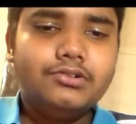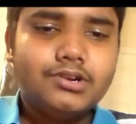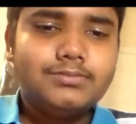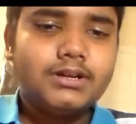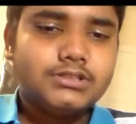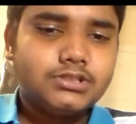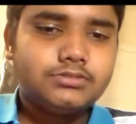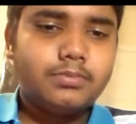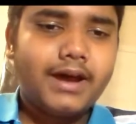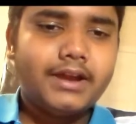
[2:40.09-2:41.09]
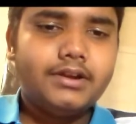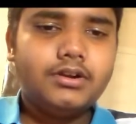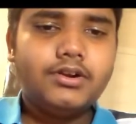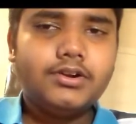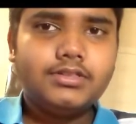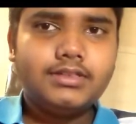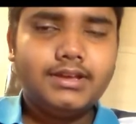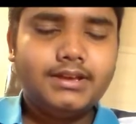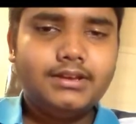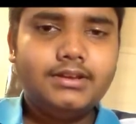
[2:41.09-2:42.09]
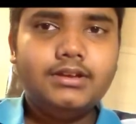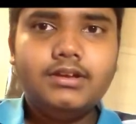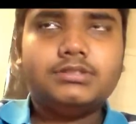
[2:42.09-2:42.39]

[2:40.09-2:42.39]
robot spider thing.